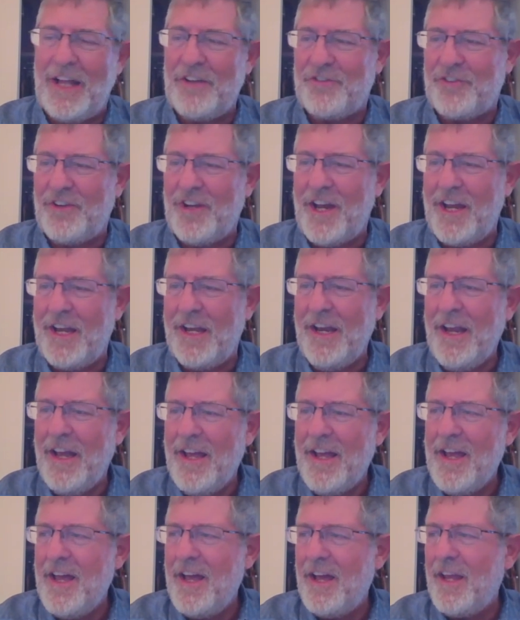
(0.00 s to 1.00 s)
last night,
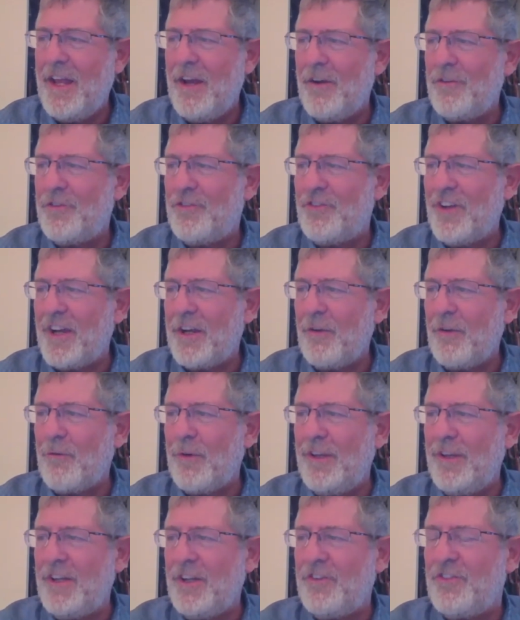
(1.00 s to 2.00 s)
you know, 2
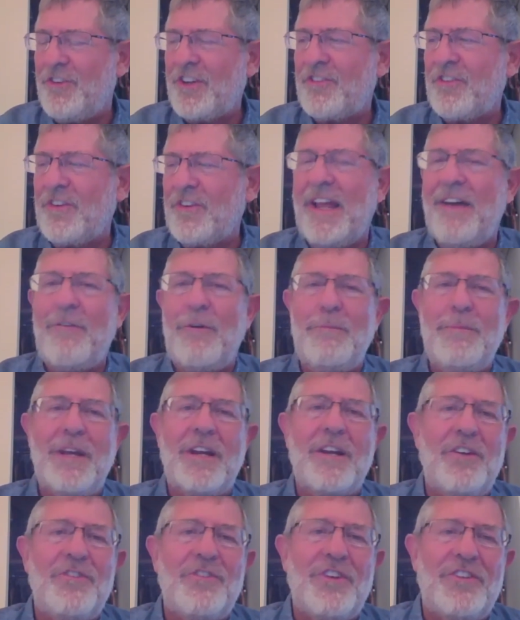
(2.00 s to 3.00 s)
Corinthians 6:11,
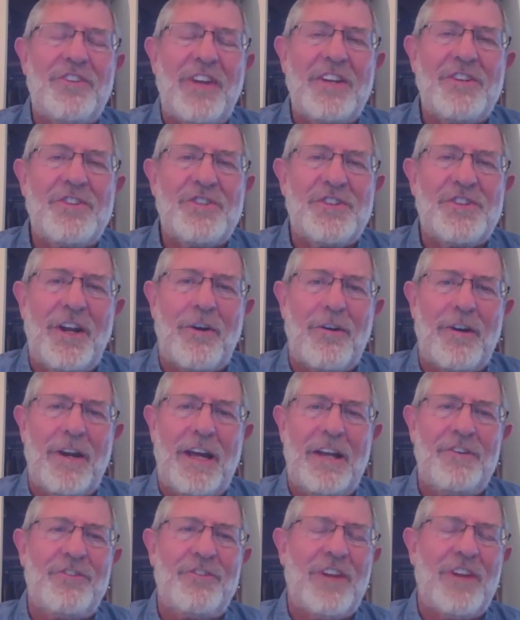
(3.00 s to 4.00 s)
because as I shared
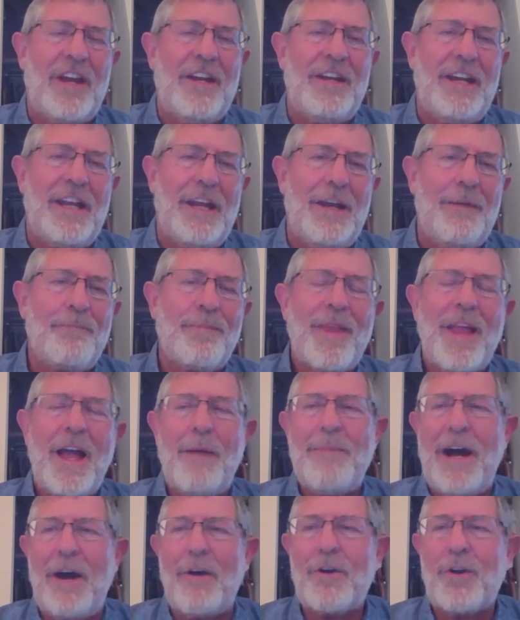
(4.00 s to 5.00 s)
on Sunday
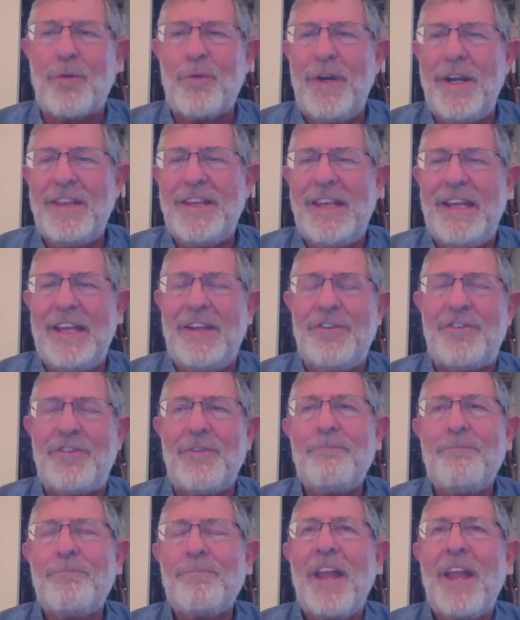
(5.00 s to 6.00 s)
about
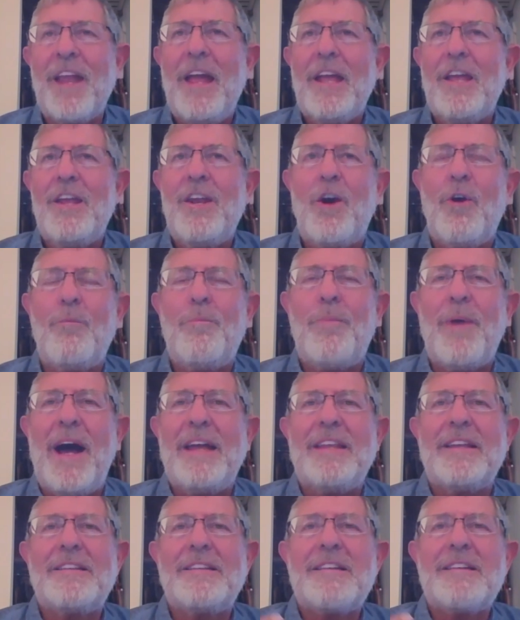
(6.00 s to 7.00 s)
Corinthians, you know,
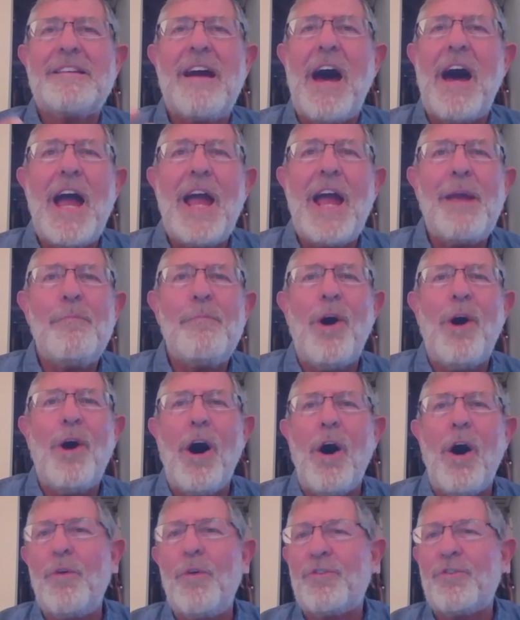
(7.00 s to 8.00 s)
by the time
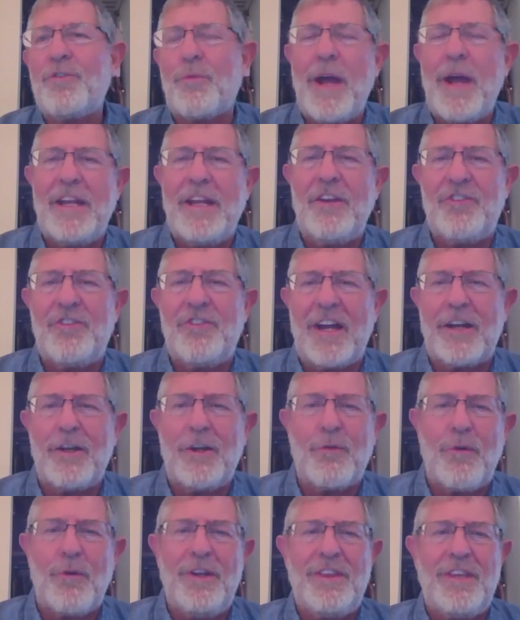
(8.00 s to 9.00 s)
Paul was writing
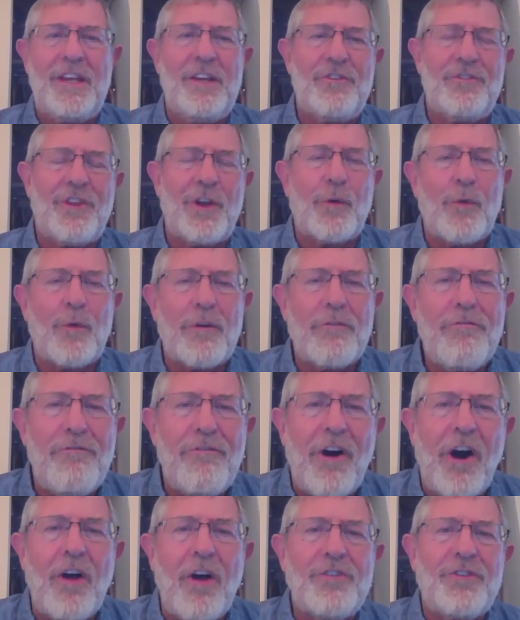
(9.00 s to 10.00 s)
2 Corinthians, there were
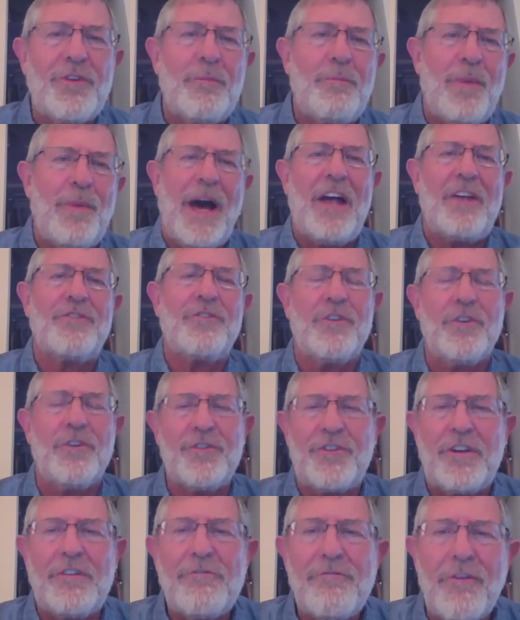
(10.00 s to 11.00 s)
false
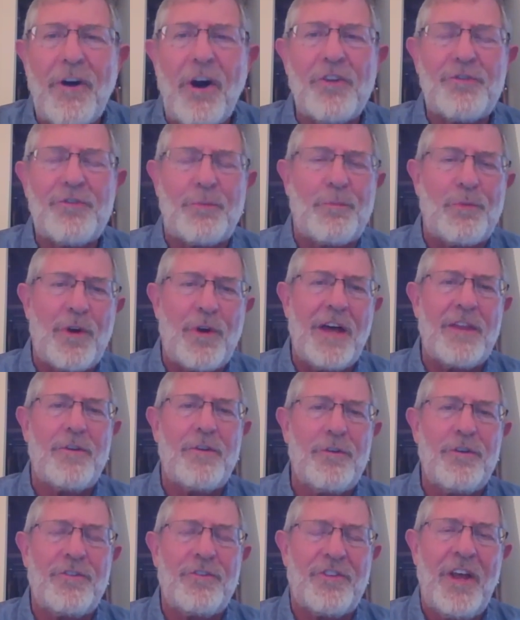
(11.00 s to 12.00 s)
apostles and false
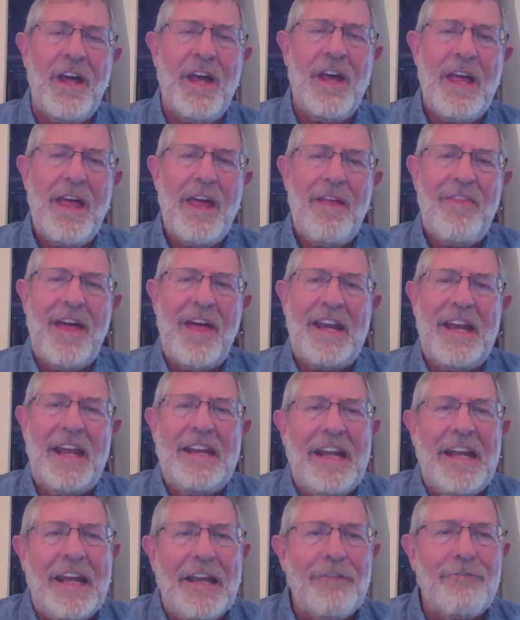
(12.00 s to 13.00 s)
brothers that
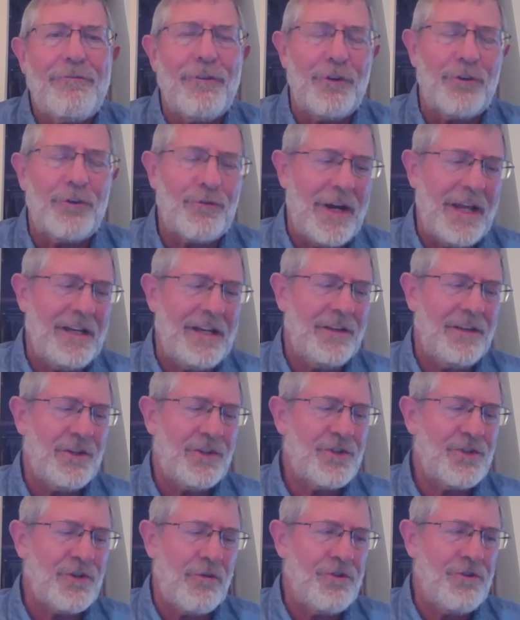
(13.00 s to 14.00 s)
had infiltrated
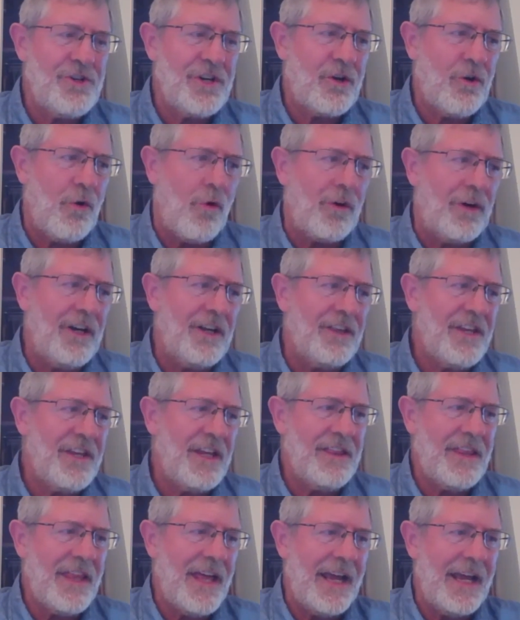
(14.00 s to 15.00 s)
the church at Corinth,
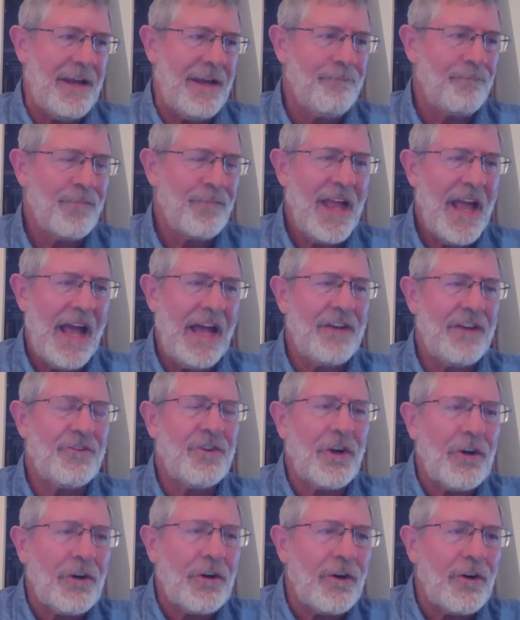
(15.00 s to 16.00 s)
and they had
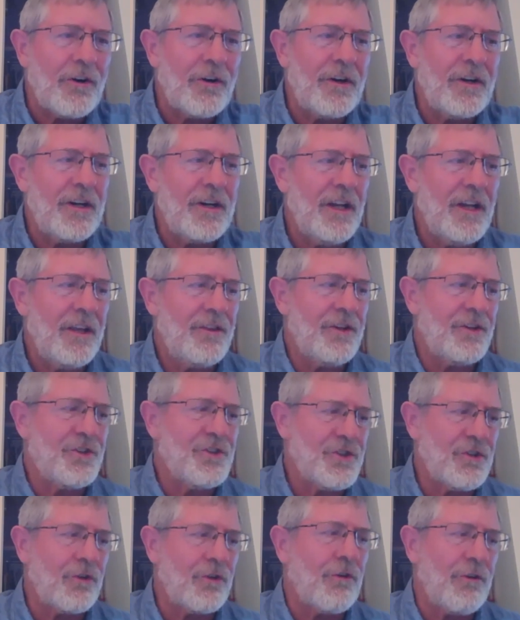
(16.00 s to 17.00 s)
turned the
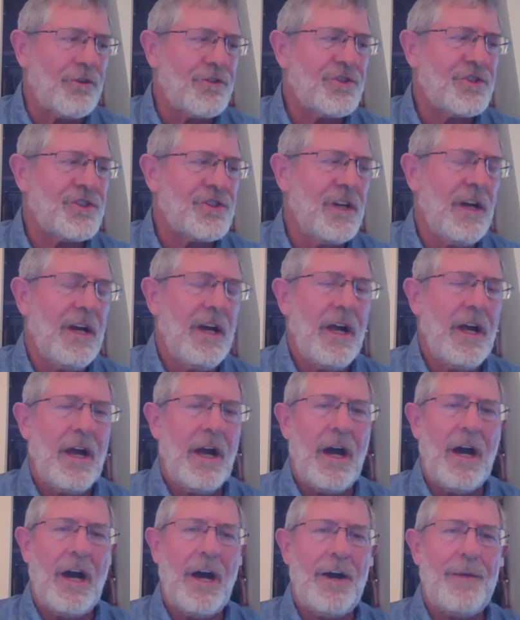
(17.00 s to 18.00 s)
church.
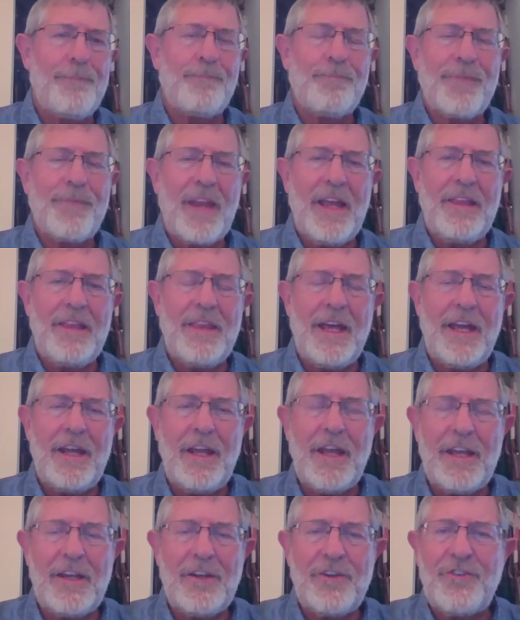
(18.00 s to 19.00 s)

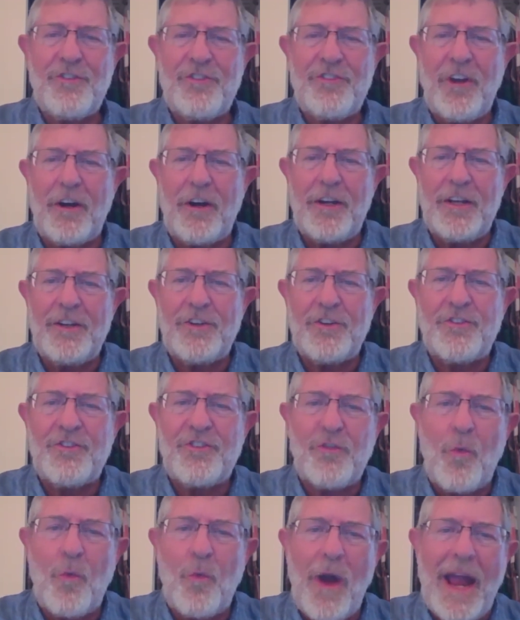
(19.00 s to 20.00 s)
It started to
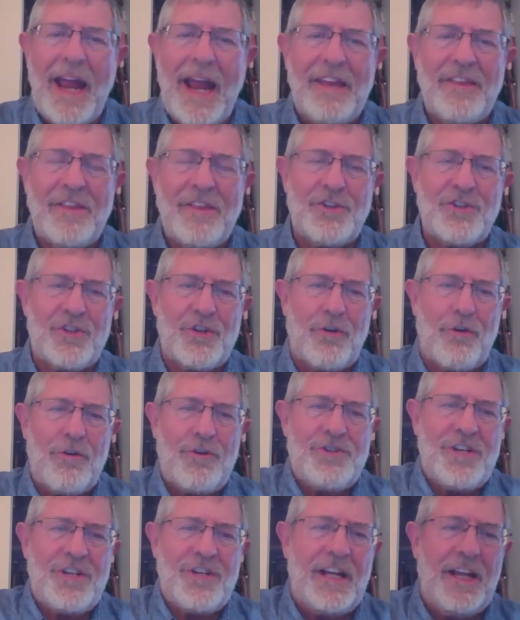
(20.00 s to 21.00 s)
sway the
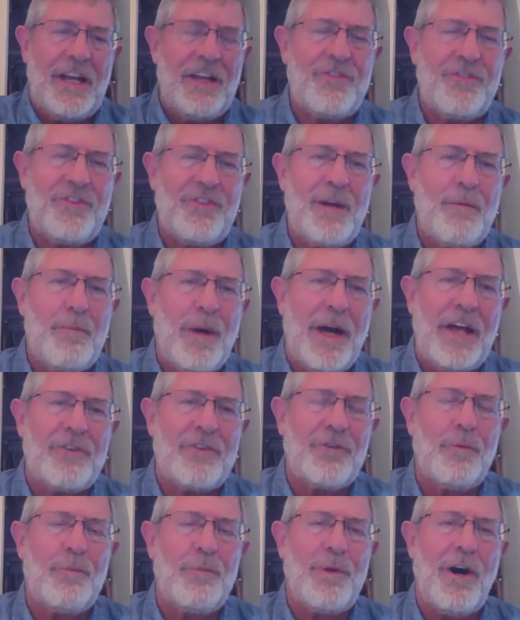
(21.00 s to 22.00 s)
church against the
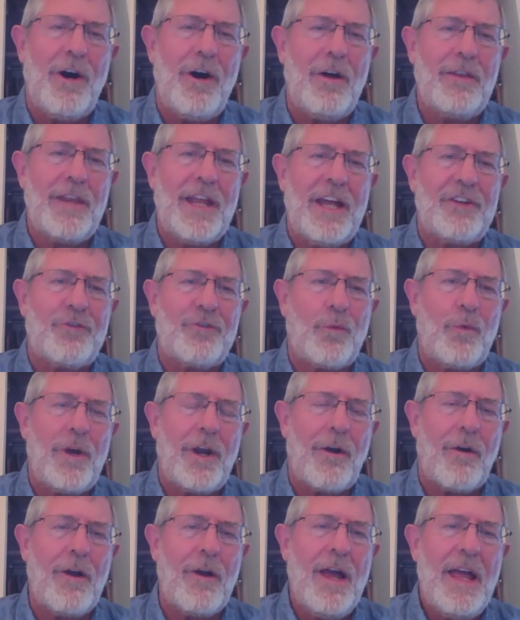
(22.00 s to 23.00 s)
Apostle Paul. That's
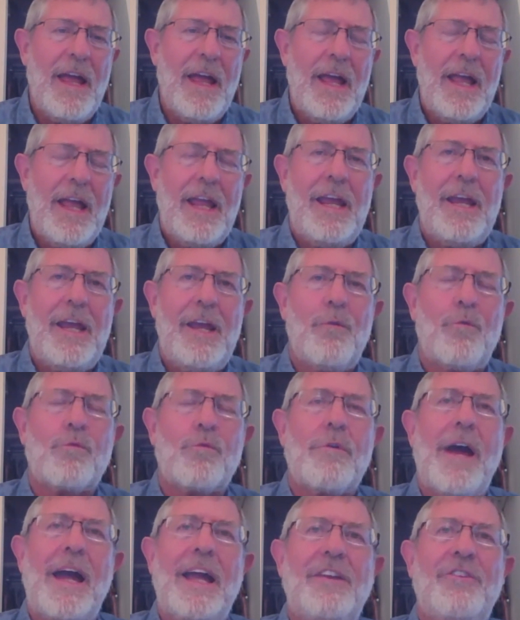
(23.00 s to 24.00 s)
where he
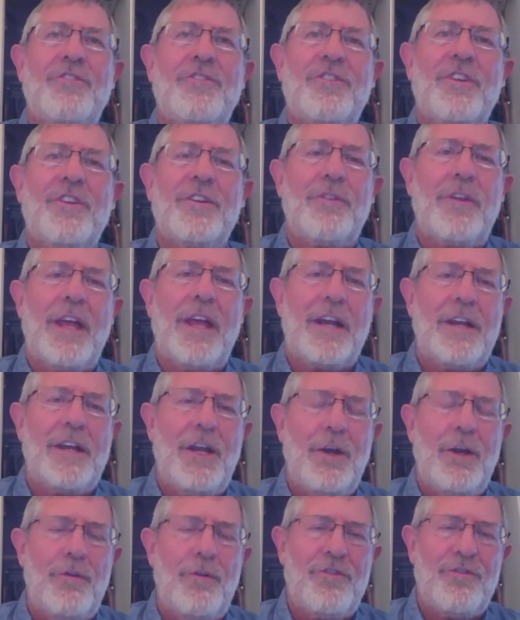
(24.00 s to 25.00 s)
writes that
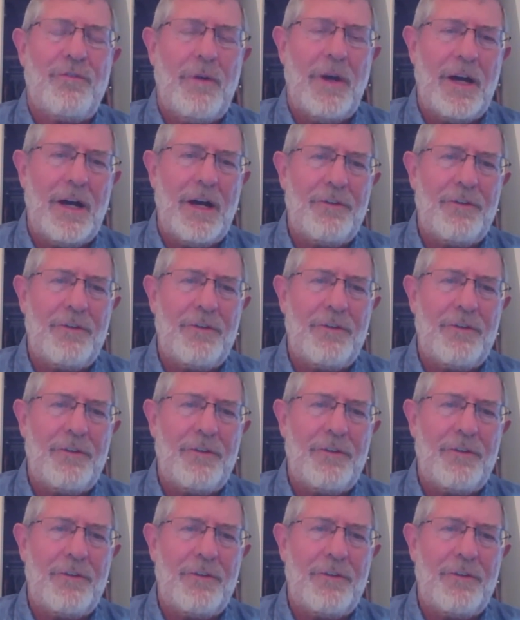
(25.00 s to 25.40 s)
huge